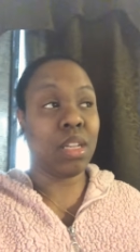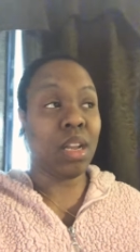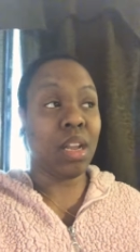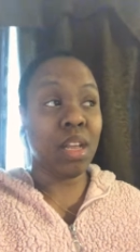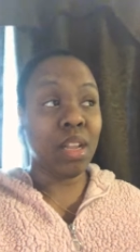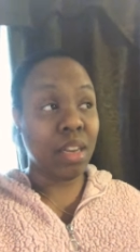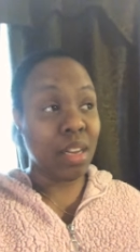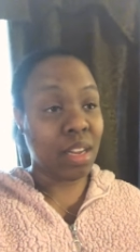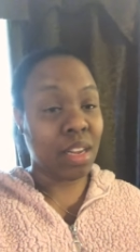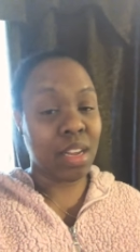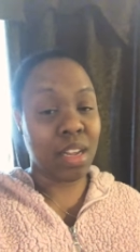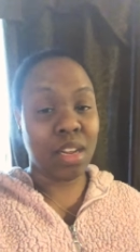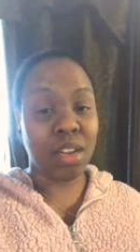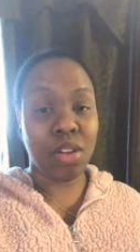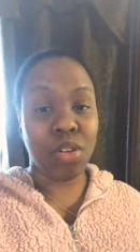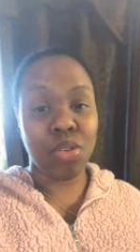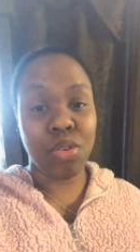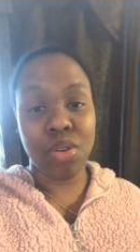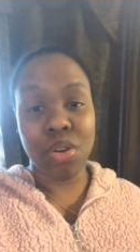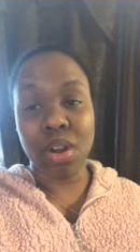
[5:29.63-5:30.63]
London and the
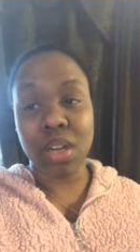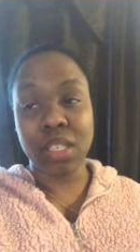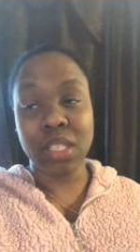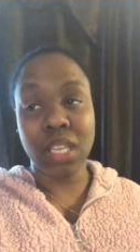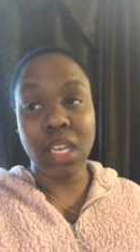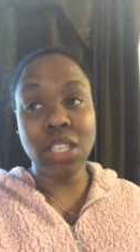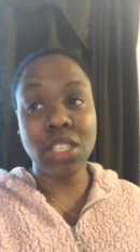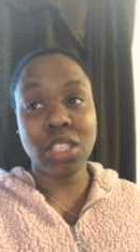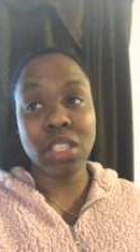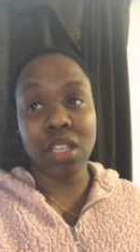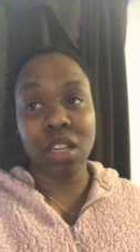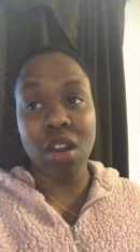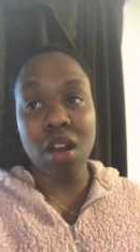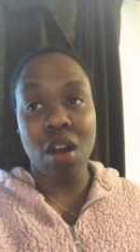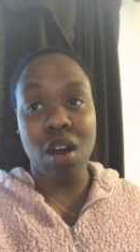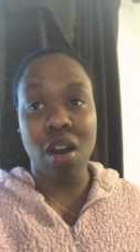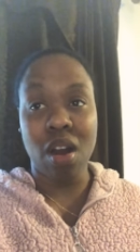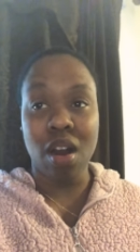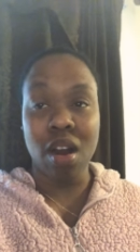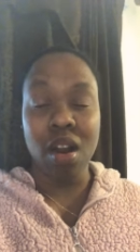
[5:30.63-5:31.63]
New York session
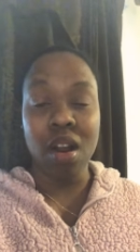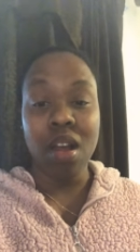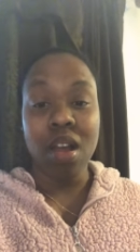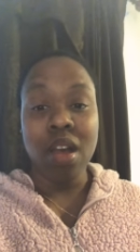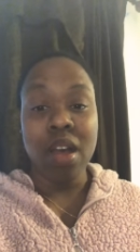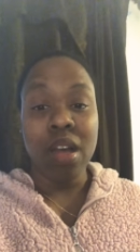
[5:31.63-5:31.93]
are